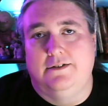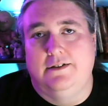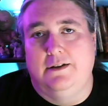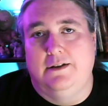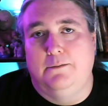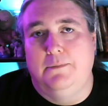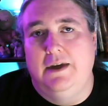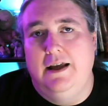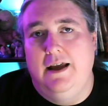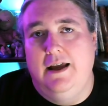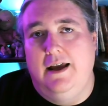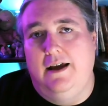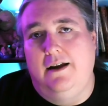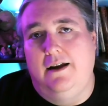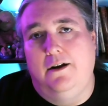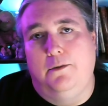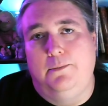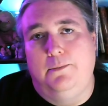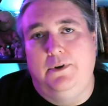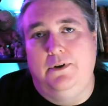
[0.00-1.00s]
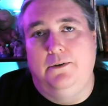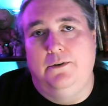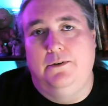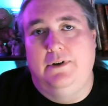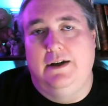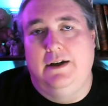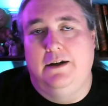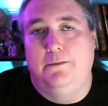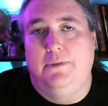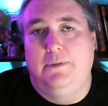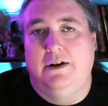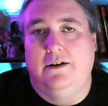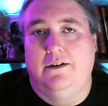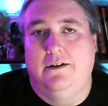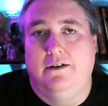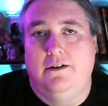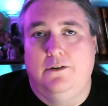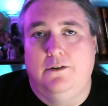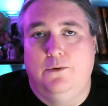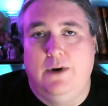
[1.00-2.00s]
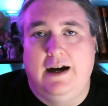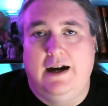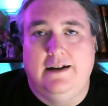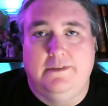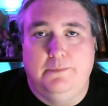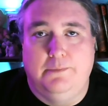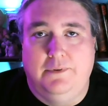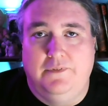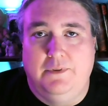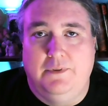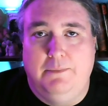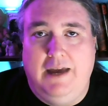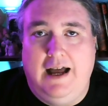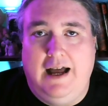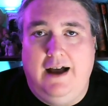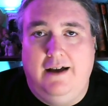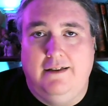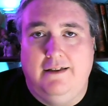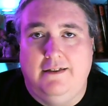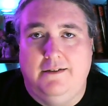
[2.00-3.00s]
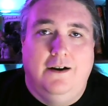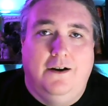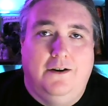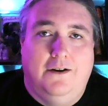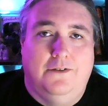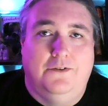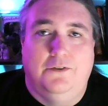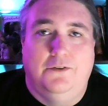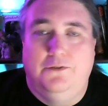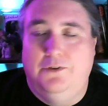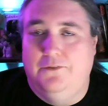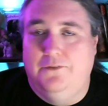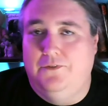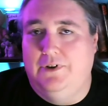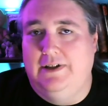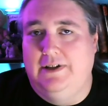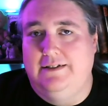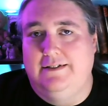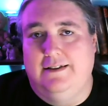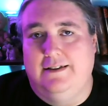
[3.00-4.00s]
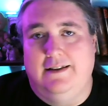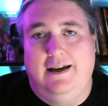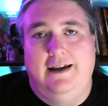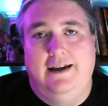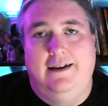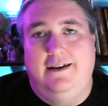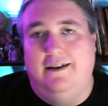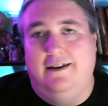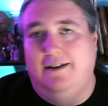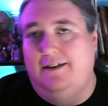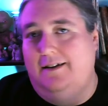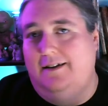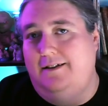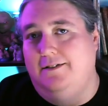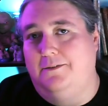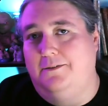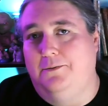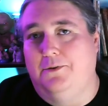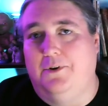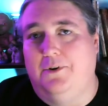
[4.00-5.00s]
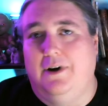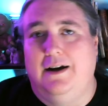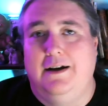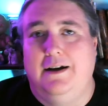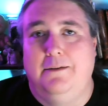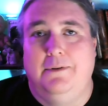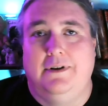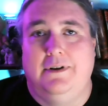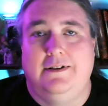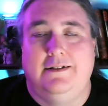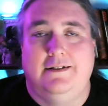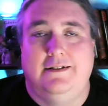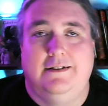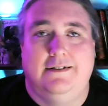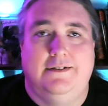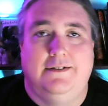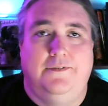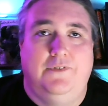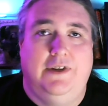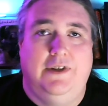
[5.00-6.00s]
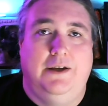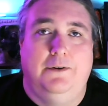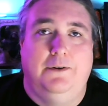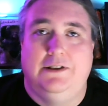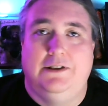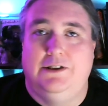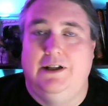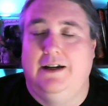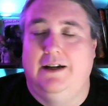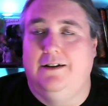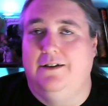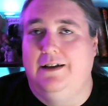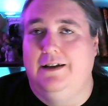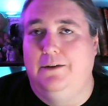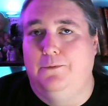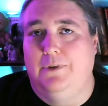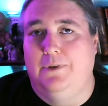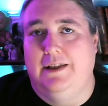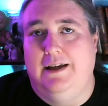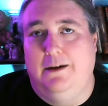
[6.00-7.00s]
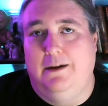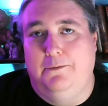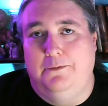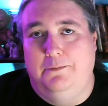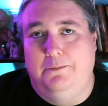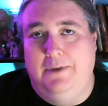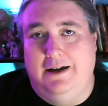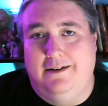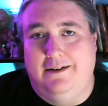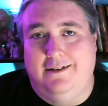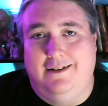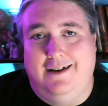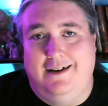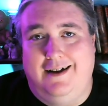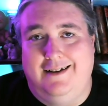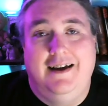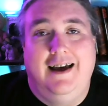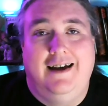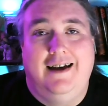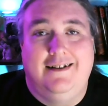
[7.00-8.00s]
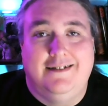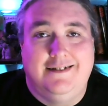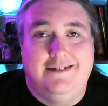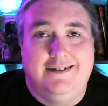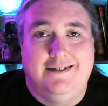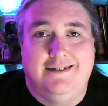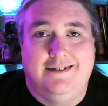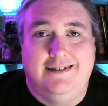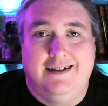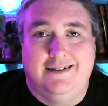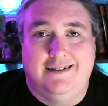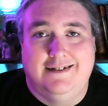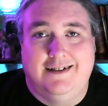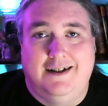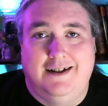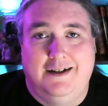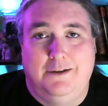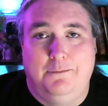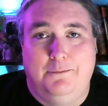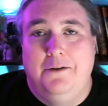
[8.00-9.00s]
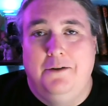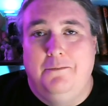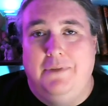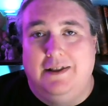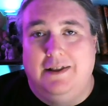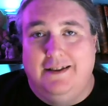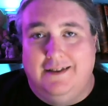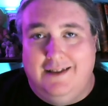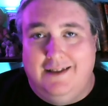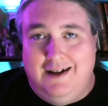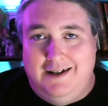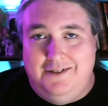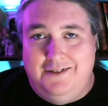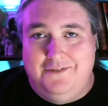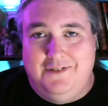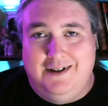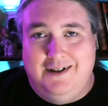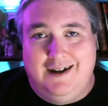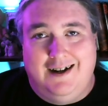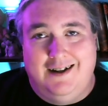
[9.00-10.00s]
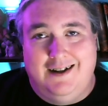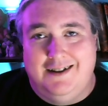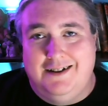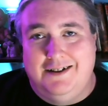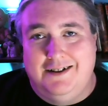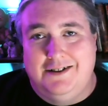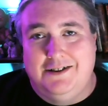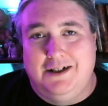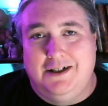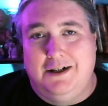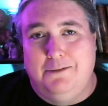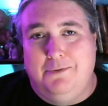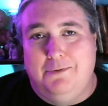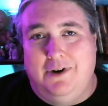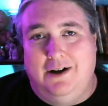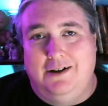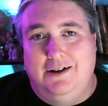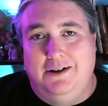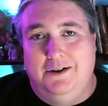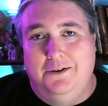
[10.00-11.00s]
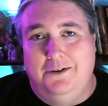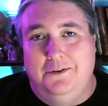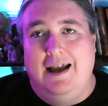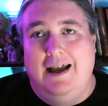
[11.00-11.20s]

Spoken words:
them and help you get a better grasp of the path. Also, don't forget to like and subscribe to this video and channel. It really helps me out a lot. And until next time, may the light of God shine upon you